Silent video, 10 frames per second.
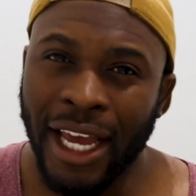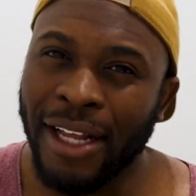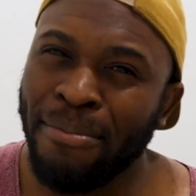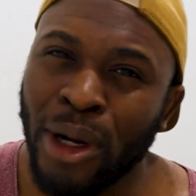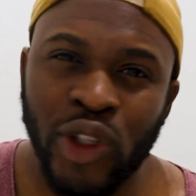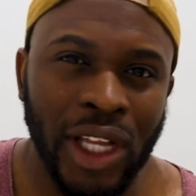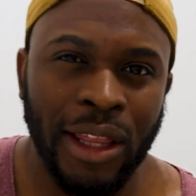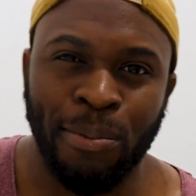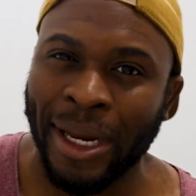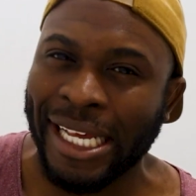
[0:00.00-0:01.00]
in most
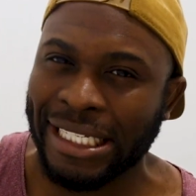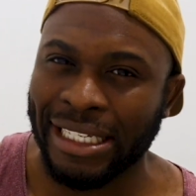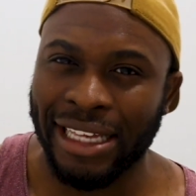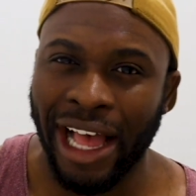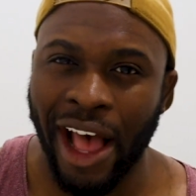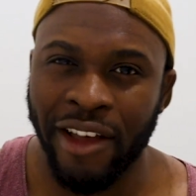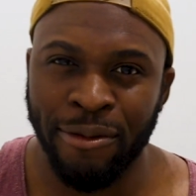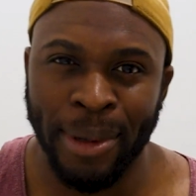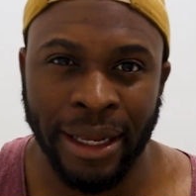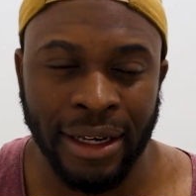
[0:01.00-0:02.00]
other places
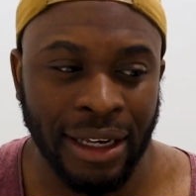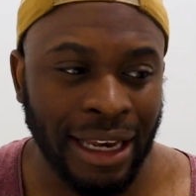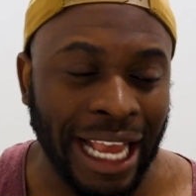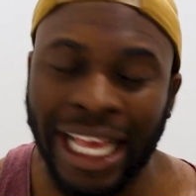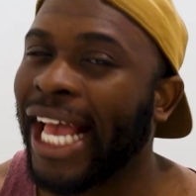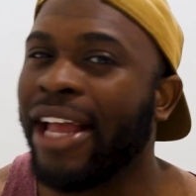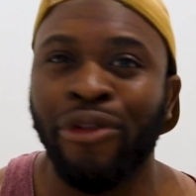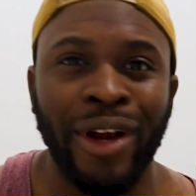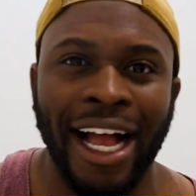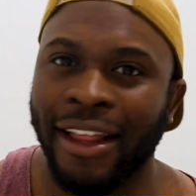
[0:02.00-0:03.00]
I've been, like
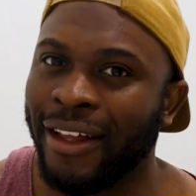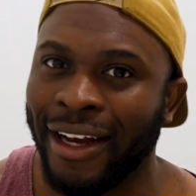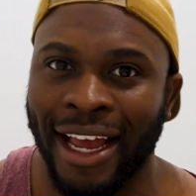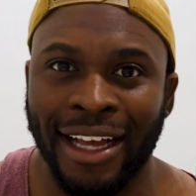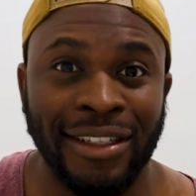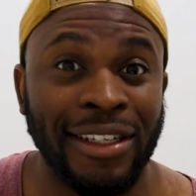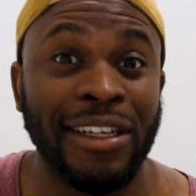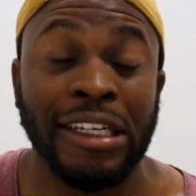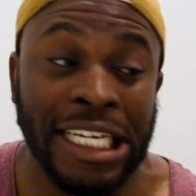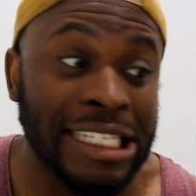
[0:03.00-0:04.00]
every other night
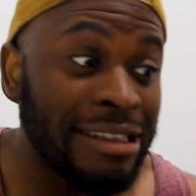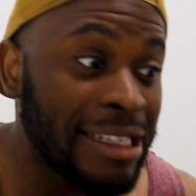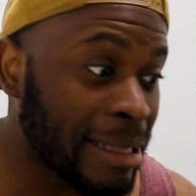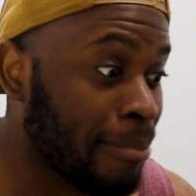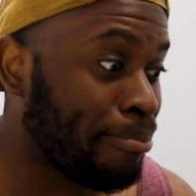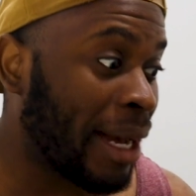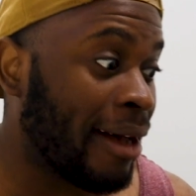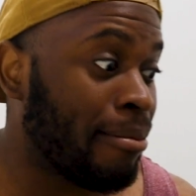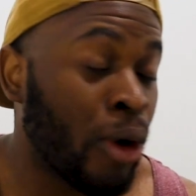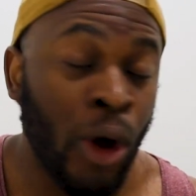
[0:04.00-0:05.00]
in some
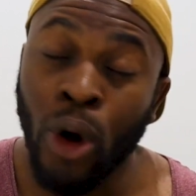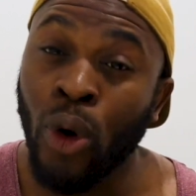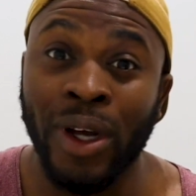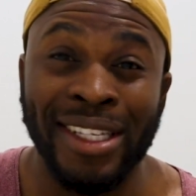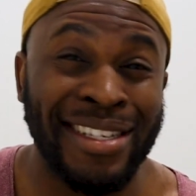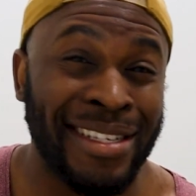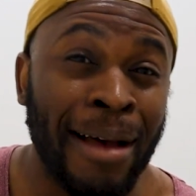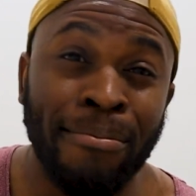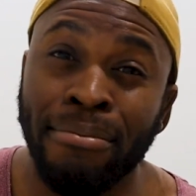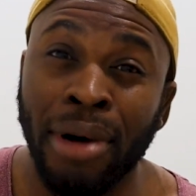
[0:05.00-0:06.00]
pub or in
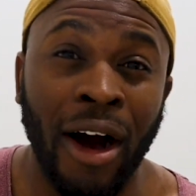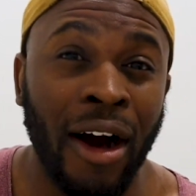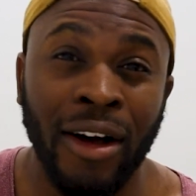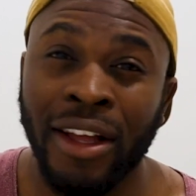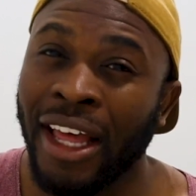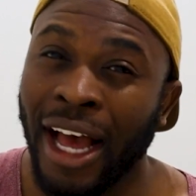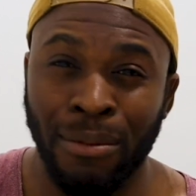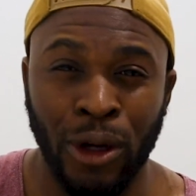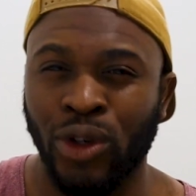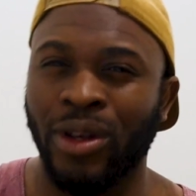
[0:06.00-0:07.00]
some bar,
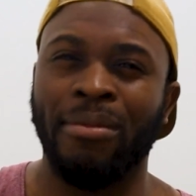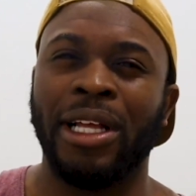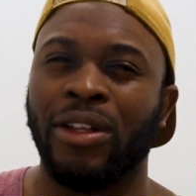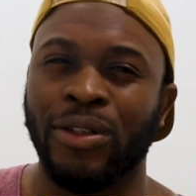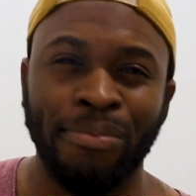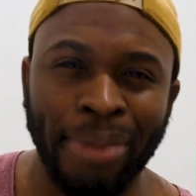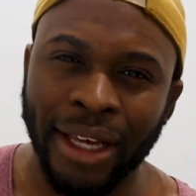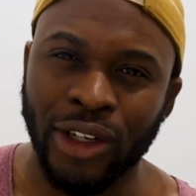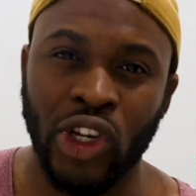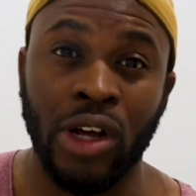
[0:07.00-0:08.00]
I'm not talking about those
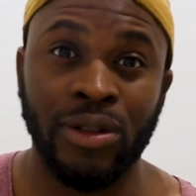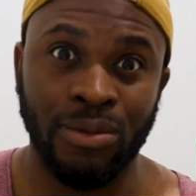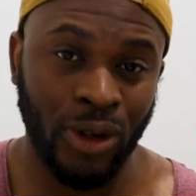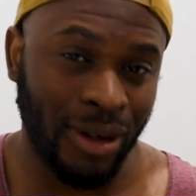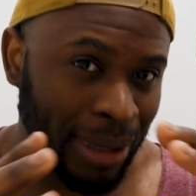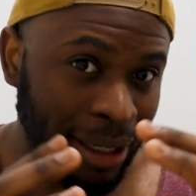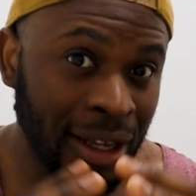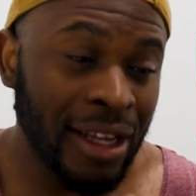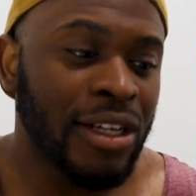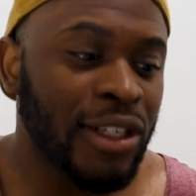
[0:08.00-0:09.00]
bigger shows, I'm talking
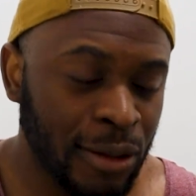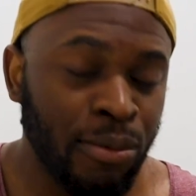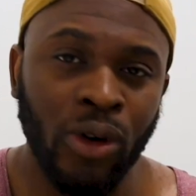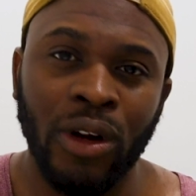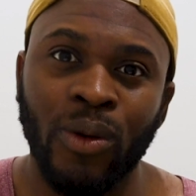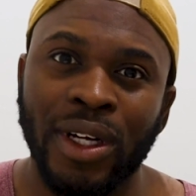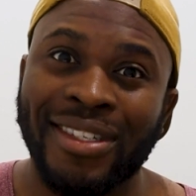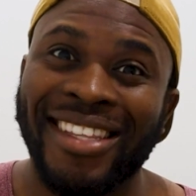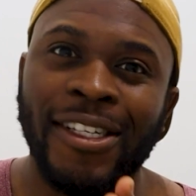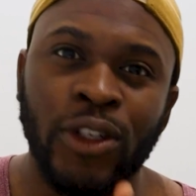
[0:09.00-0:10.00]
about smaller
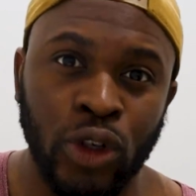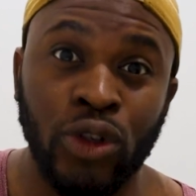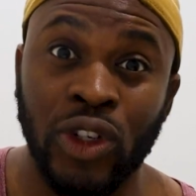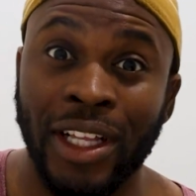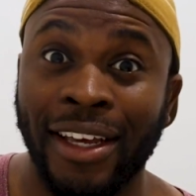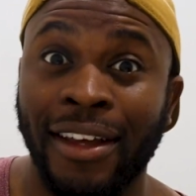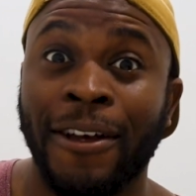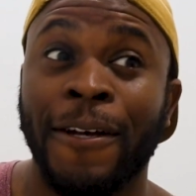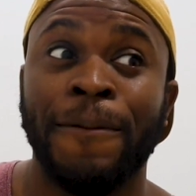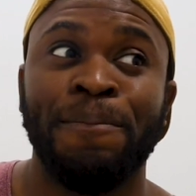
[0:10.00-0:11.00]
ones, there's usually